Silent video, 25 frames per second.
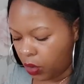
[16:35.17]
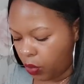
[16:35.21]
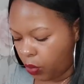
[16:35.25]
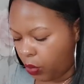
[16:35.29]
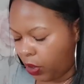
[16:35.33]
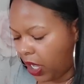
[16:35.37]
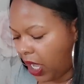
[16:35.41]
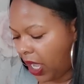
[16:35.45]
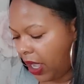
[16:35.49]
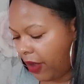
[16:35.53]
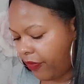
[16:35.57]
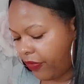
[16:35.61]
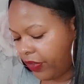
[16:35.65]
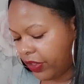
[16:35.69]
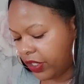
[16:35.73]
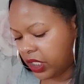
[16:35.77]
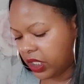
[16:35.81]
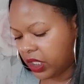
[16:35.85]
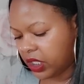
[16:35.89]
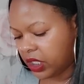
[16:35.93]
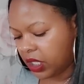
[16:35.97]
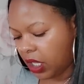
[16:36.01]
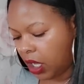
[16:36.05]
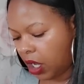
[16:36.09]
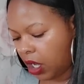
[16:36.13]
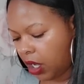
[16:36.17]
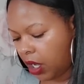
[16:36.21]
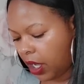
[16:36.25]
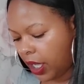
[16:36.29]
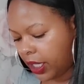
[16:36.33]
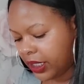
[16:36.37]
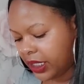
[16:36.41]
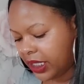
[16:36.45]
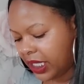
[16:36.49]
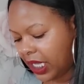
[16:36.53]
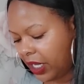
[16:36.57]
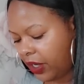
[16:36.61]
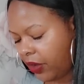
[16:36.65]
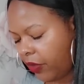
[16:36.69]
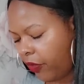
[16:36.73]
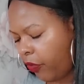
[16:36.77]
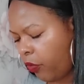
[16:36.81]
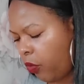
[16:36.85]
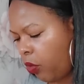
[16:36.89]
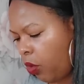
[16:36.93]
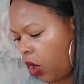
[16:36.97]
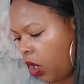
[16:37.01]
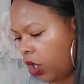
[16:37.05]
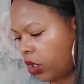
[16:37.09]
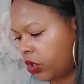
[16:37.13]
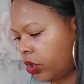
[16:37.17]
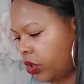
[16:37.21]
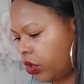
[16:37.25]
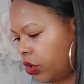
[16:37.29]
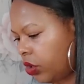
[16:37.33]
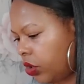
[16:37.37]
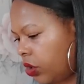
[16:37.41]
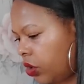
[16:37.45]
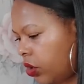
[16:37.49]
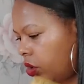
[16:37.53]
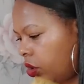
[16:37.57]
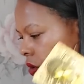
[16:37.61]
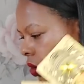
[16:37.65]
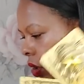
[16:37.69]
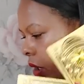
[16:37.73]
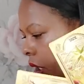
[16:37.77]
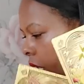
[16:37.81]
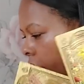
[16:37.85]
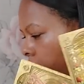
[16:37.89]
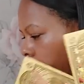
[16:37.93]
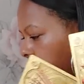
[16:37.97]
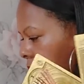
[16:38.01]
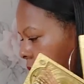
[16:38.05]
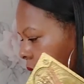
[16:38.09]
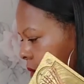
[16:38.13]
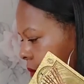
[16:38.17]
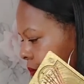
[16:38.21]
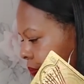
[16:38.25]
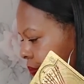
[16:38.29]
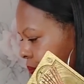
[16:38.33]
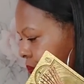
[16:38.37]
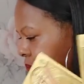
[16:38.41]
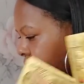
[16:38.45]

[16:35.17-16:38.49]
We have the Star and Ten of Wands here.